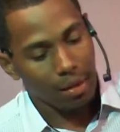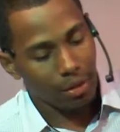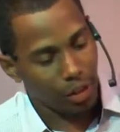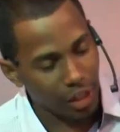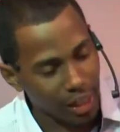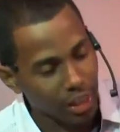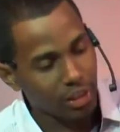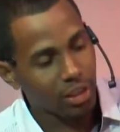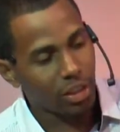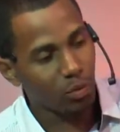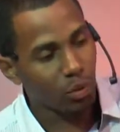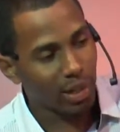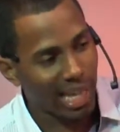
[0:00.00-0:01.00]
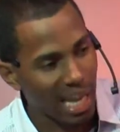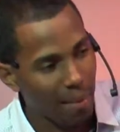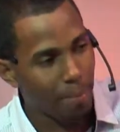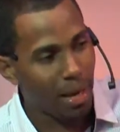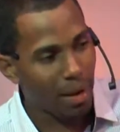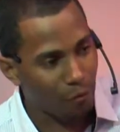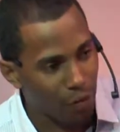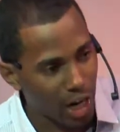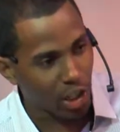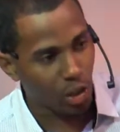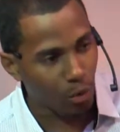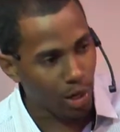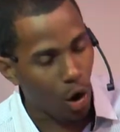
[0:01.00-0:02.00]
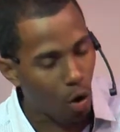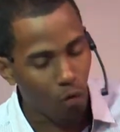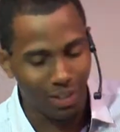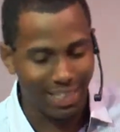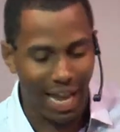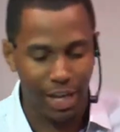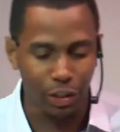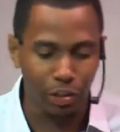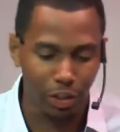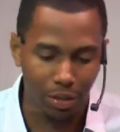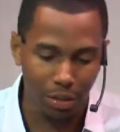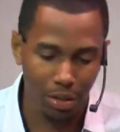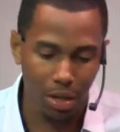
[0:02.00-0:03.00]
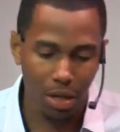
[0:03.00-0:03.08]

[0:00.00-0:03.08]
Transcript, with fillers: Jesus will give me victory over danger,